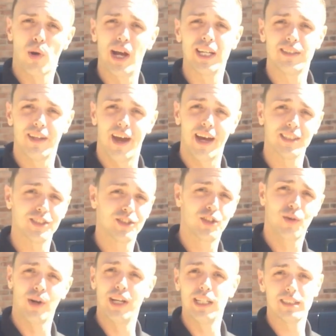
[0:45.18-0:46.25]
brake dust,
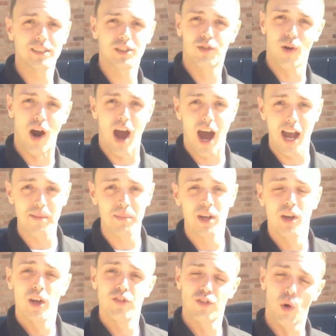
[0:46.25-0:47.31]
grease, grime,
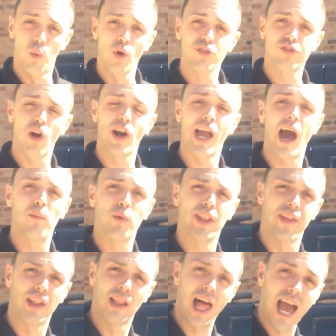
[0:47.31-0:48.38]
so we'll start out with
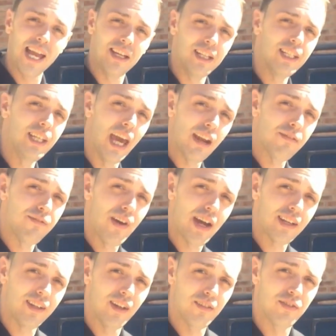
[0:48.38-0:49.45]
a light yet
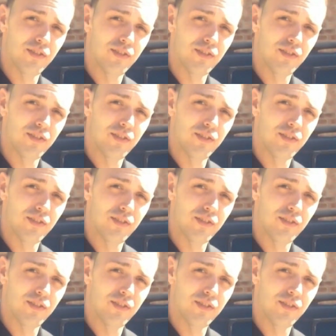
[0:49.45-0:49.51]
effective